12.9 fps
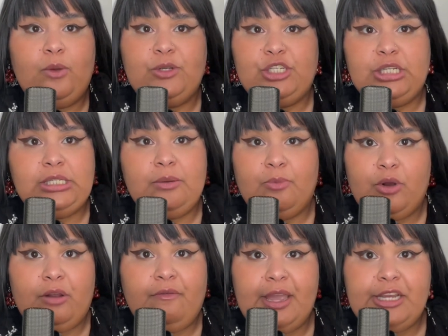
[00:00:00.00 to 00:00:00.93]
which is the
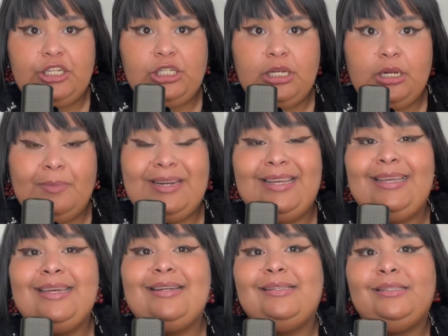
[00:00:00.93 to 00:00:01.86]
motivation? But
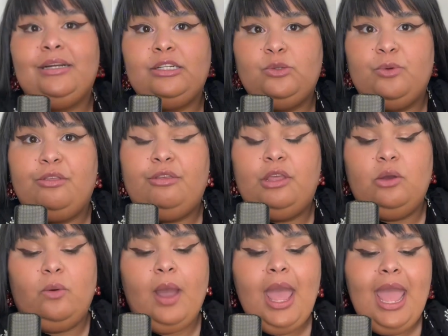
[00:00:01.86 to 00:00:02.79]
again, it starts with
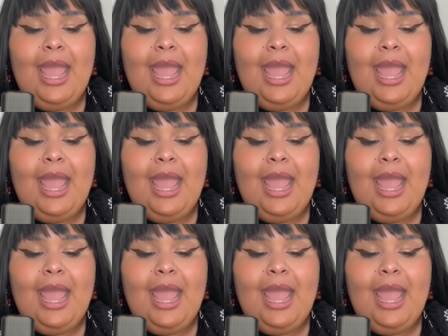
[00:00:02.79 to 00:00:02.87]
you.